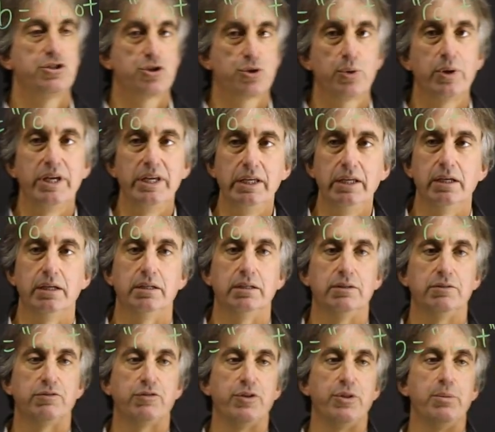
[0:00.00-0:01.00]
tree
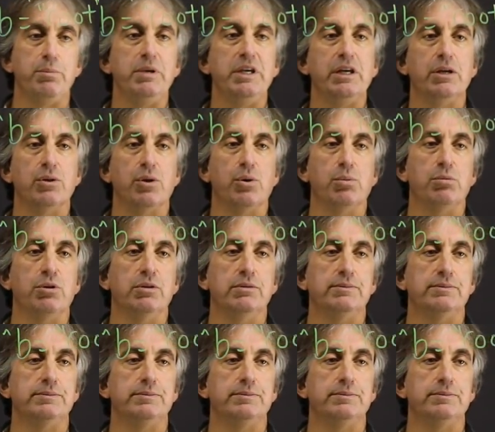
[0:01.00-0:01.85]
for the B global.